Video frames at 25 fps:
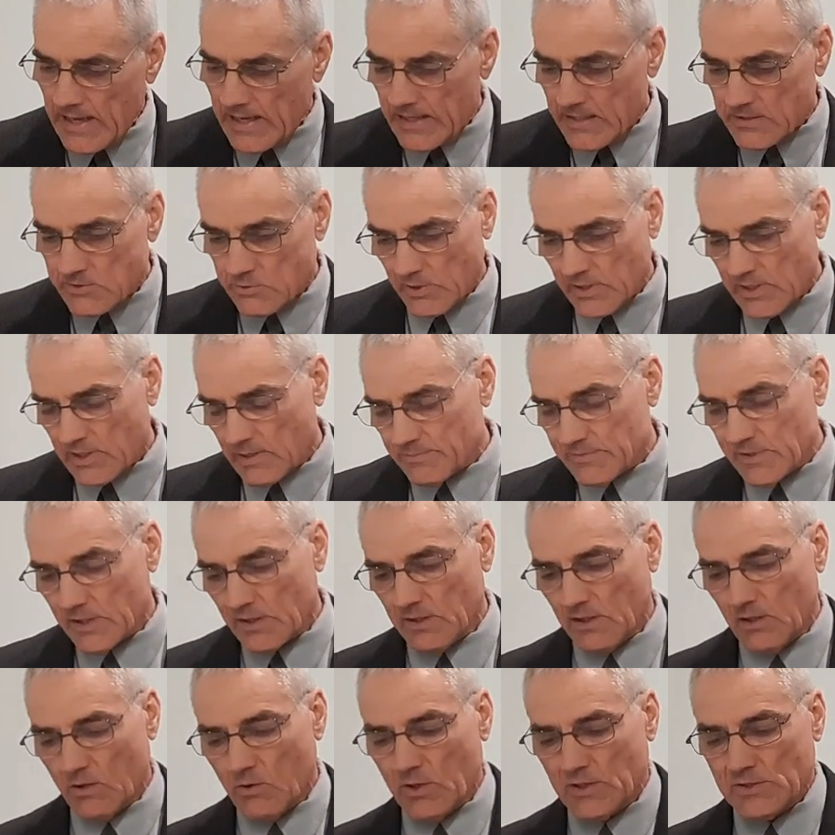As we come to
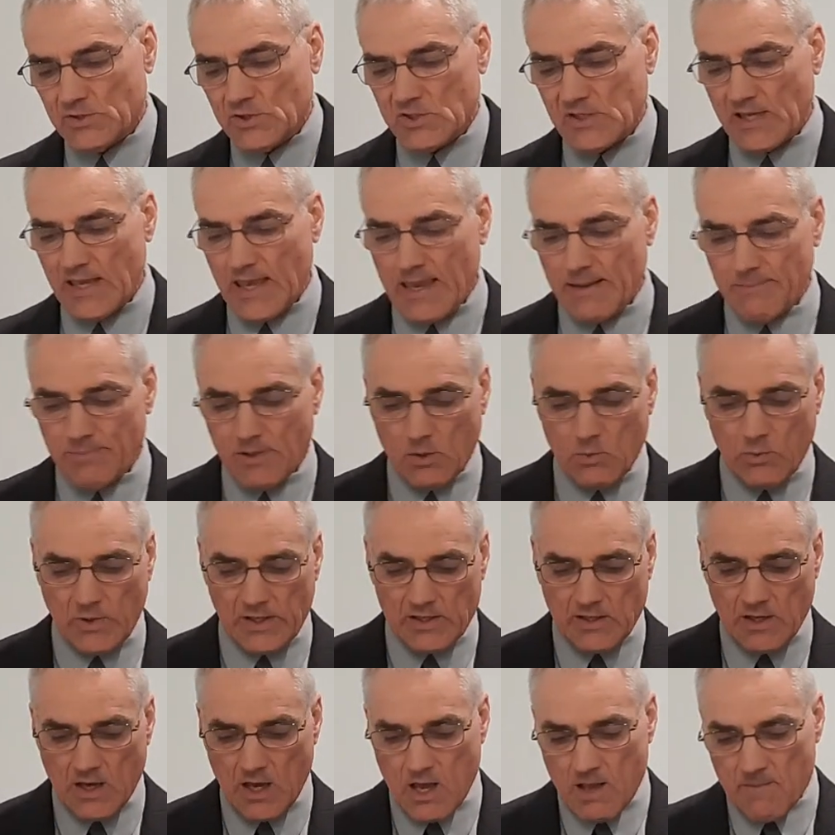the Lord's table,
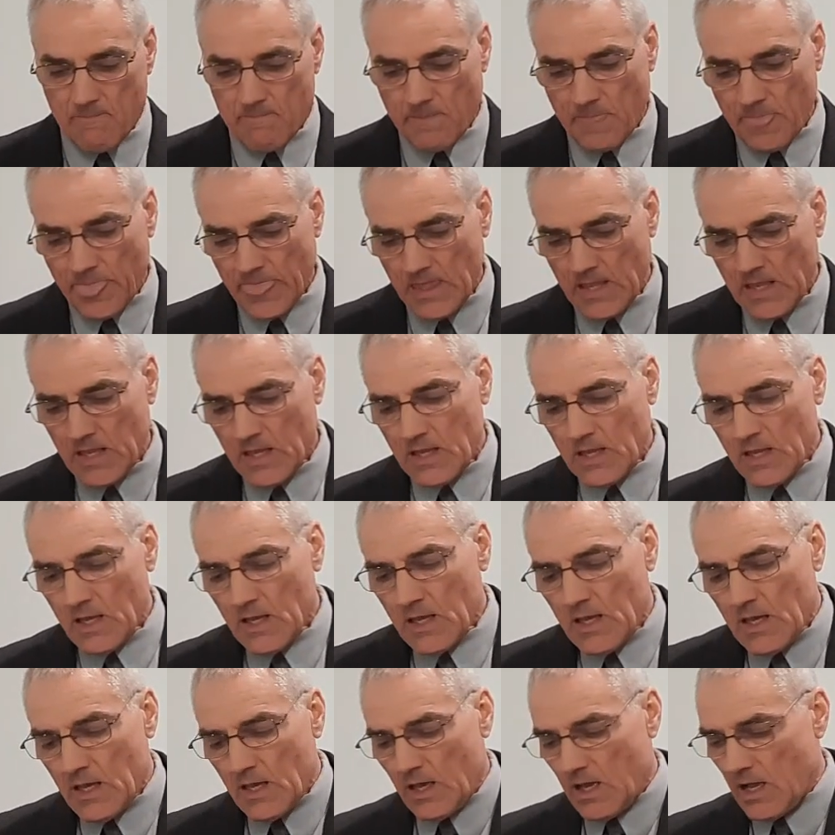we come
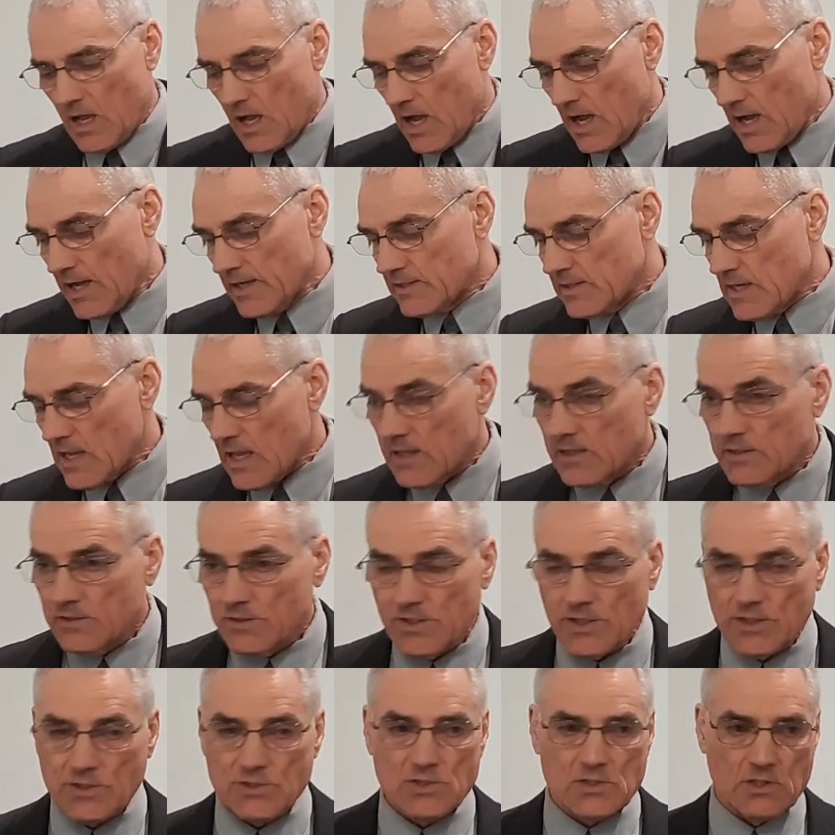
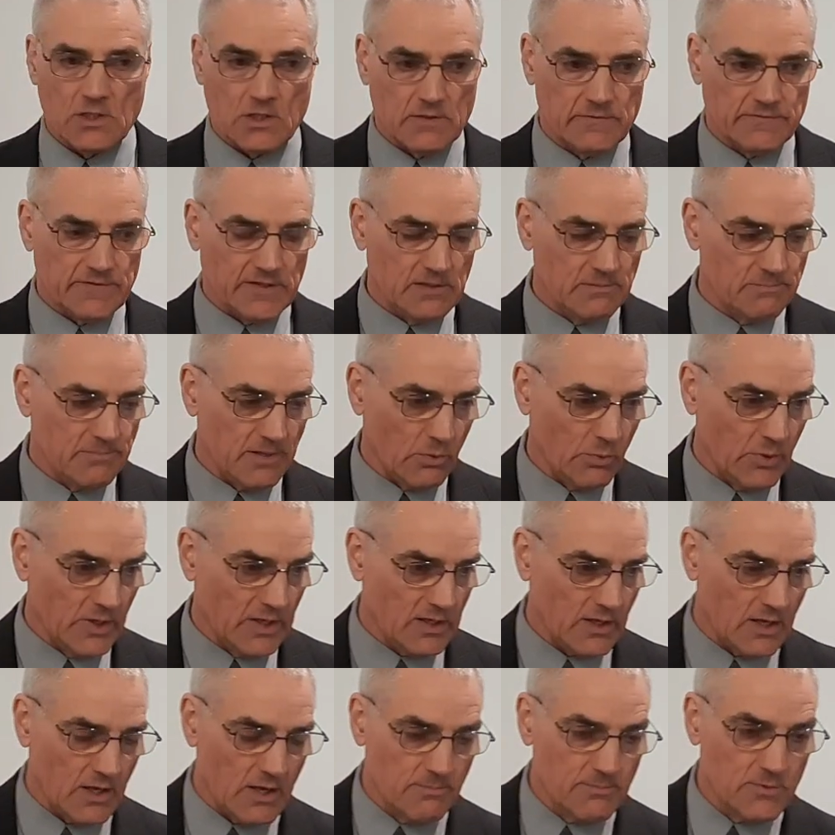undeserving, but we
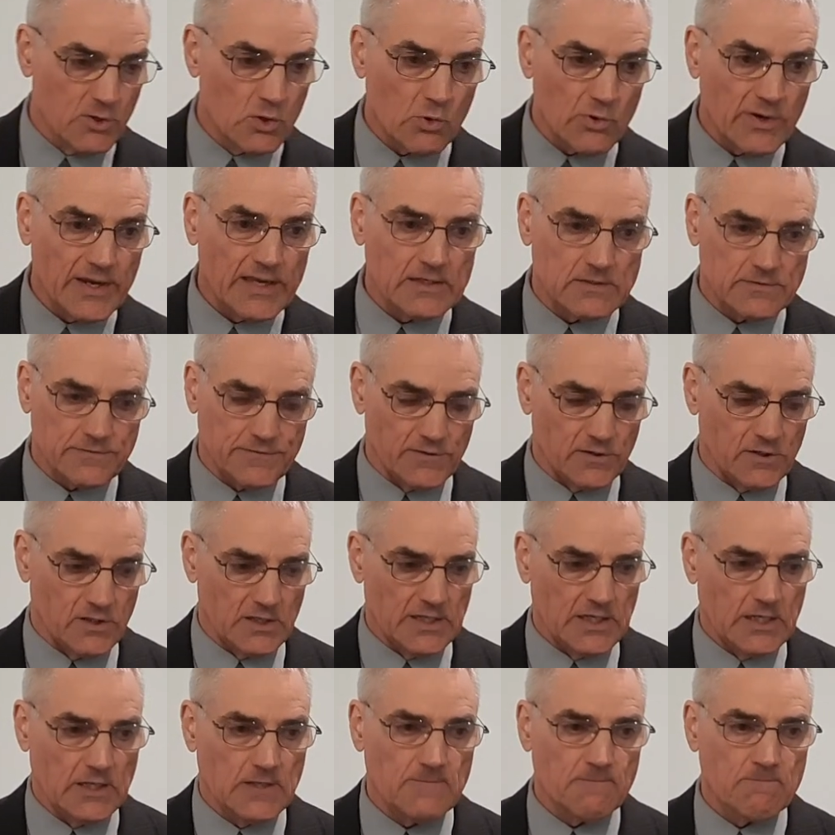come
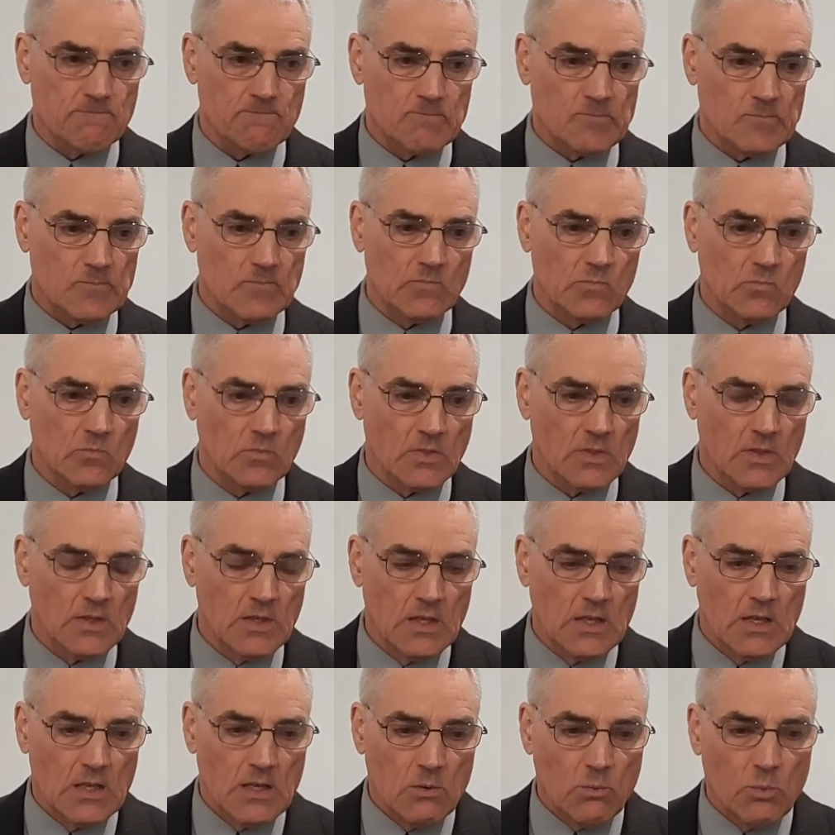gratefully.
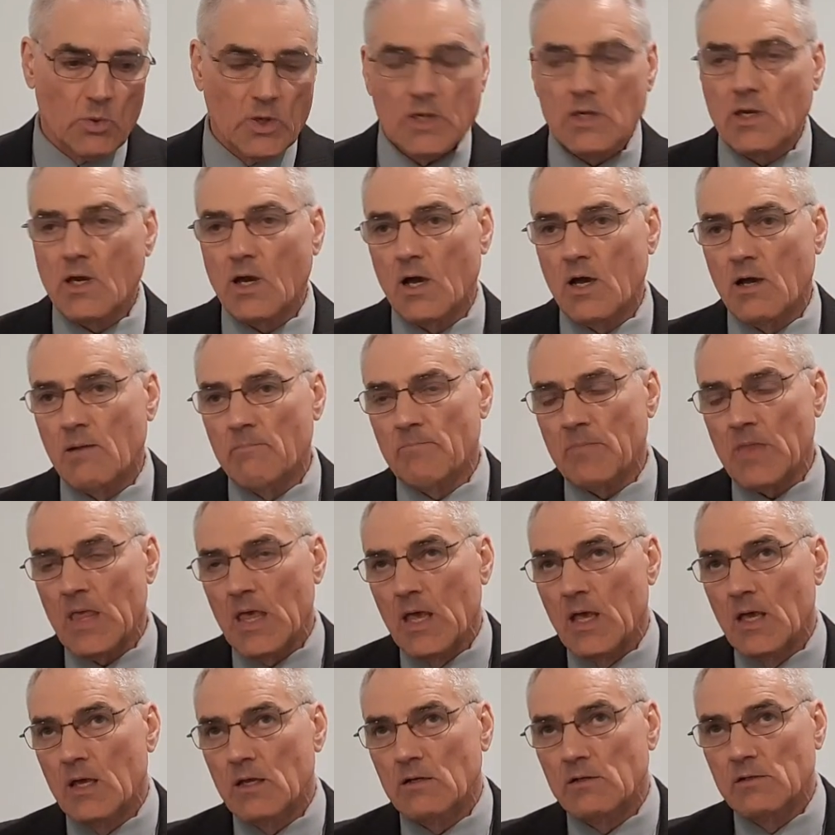We
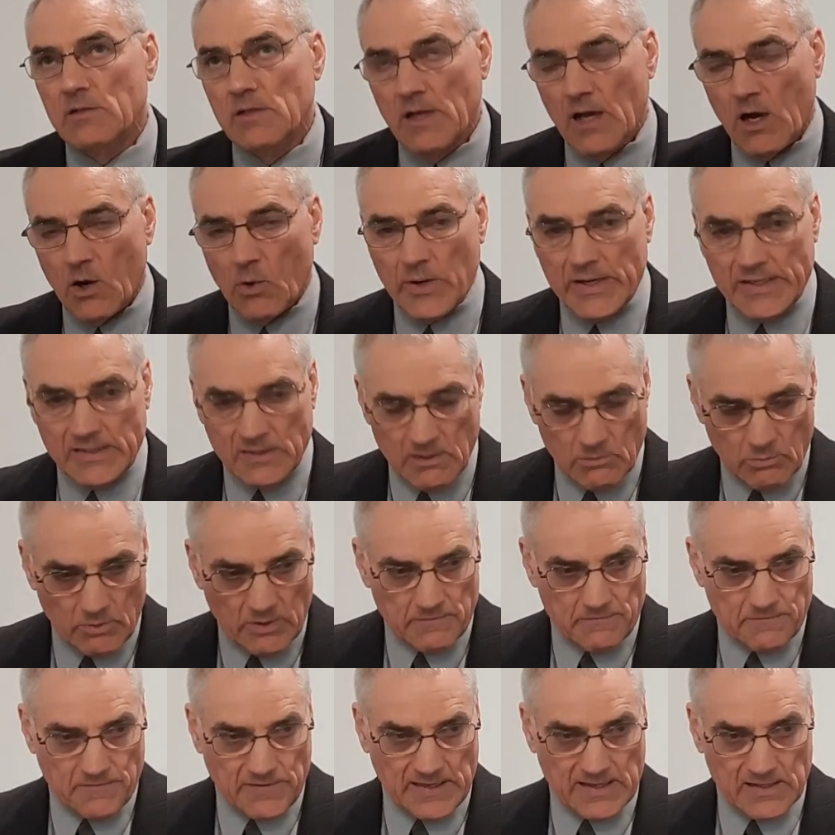come knowing that
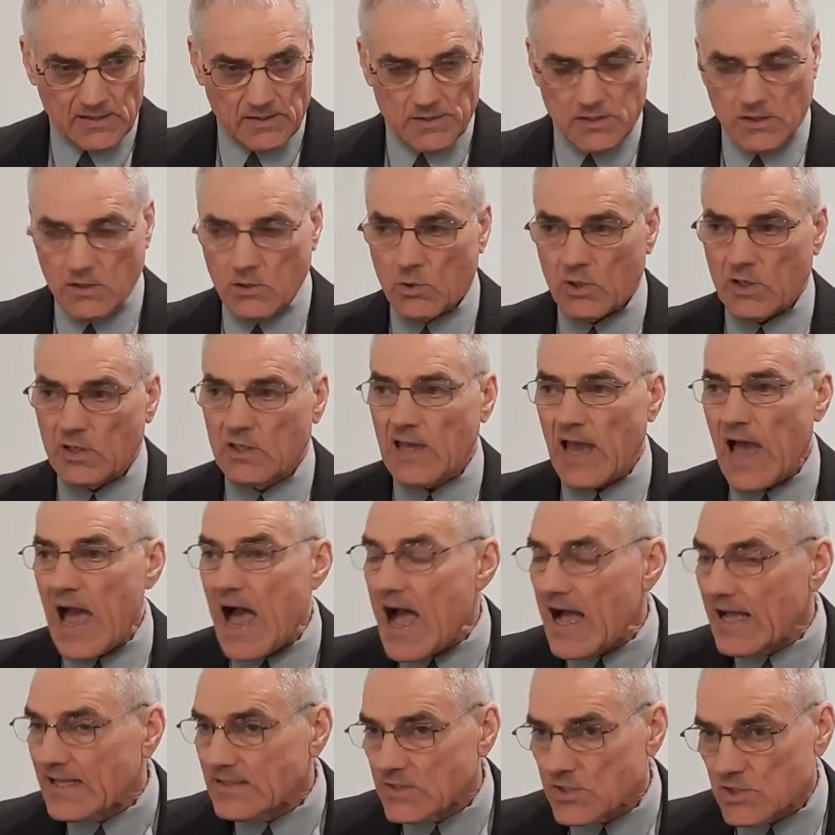we fail the Lord
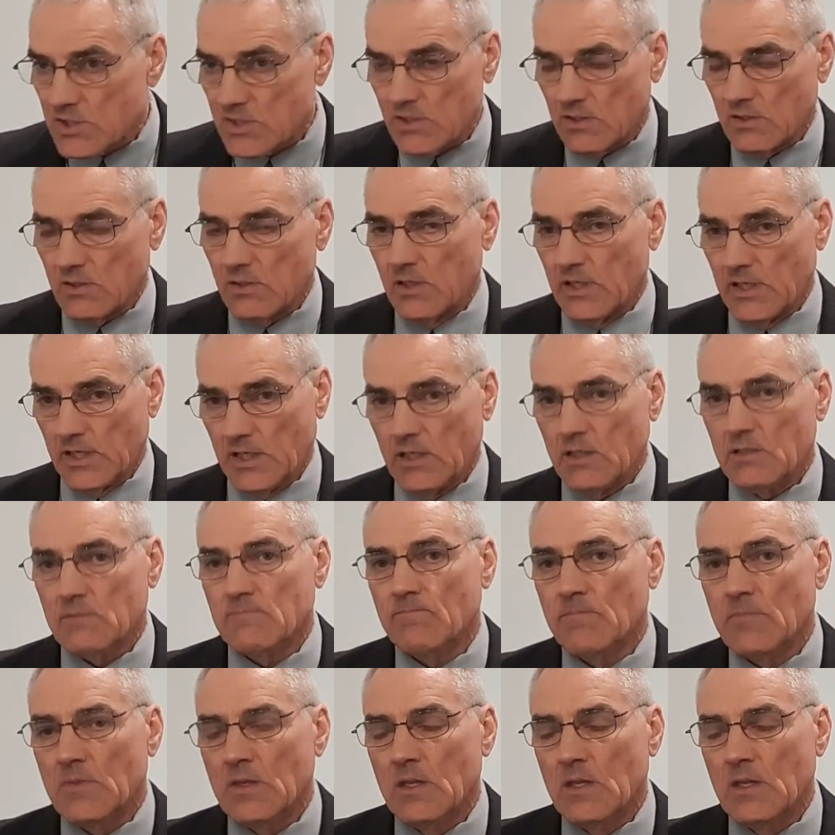constantly,